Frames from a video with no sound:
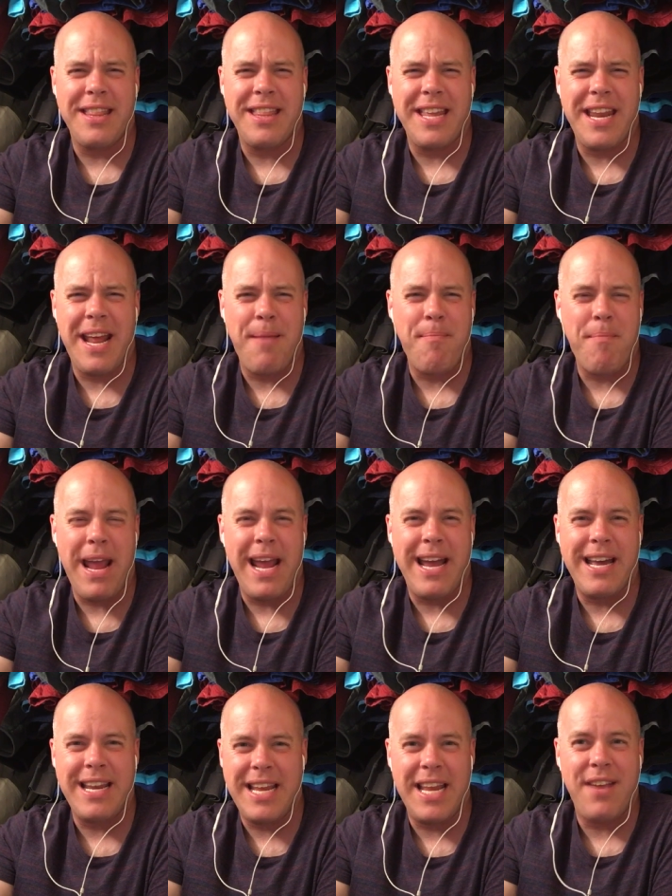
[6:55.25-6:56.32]
that a
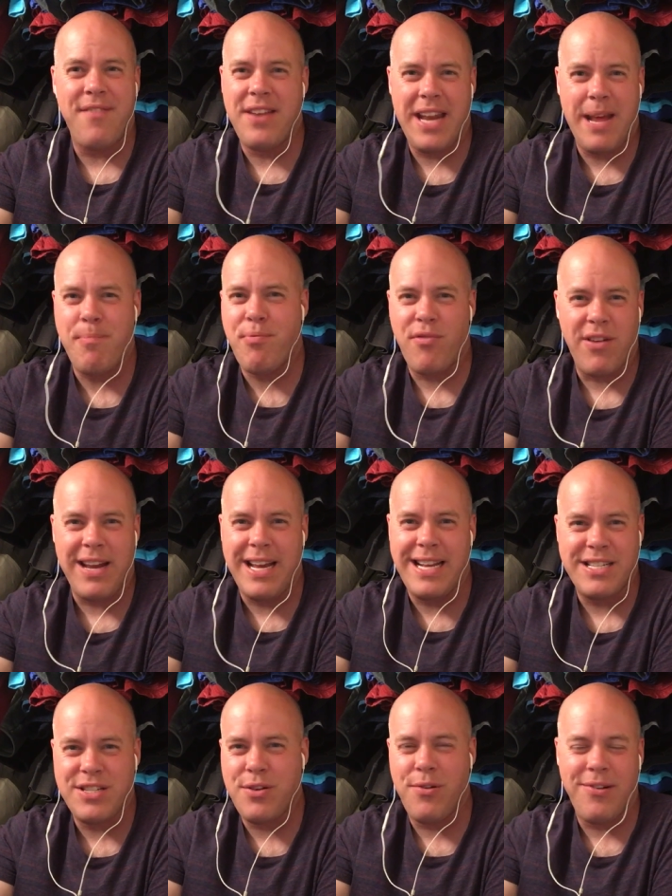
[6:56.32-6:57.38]
man, even a
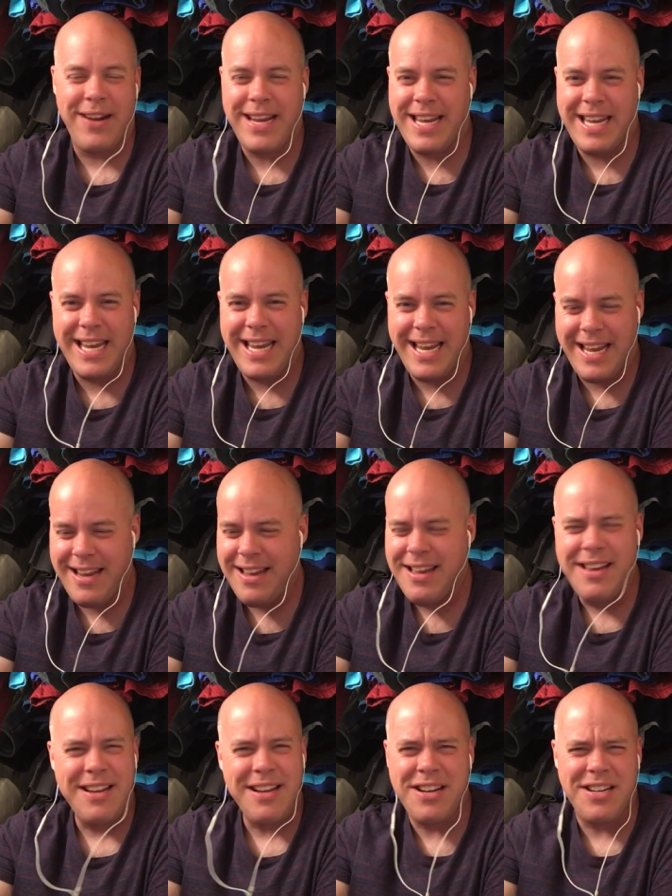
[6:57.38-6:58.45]
prince or a king,
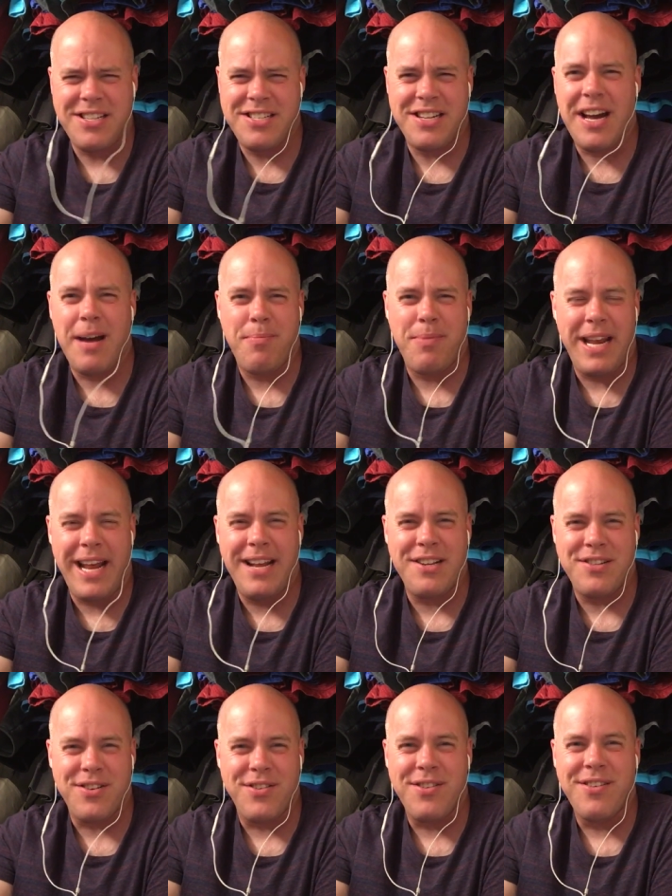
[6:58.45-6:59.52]
could stop an
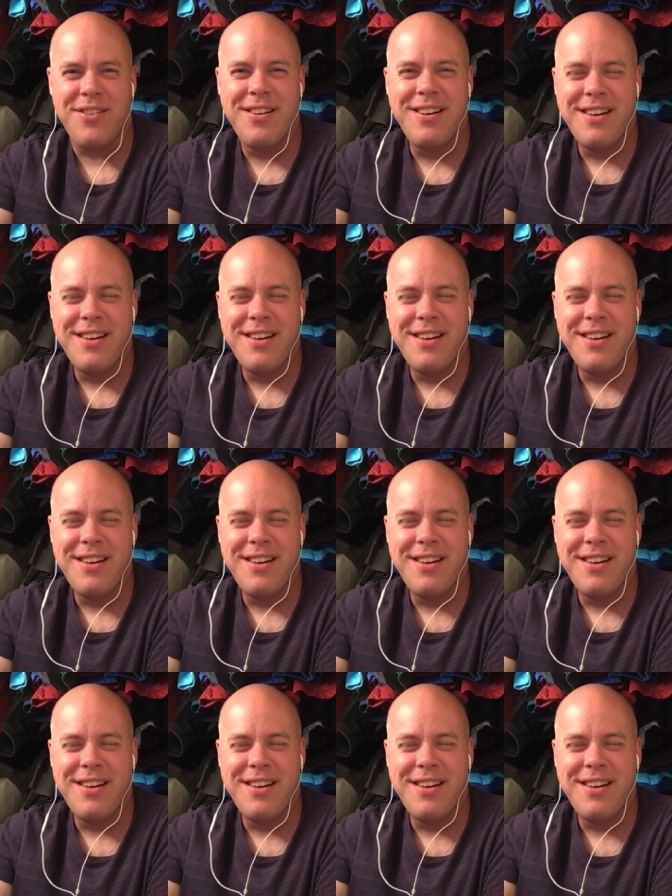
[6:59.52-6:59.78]
angel.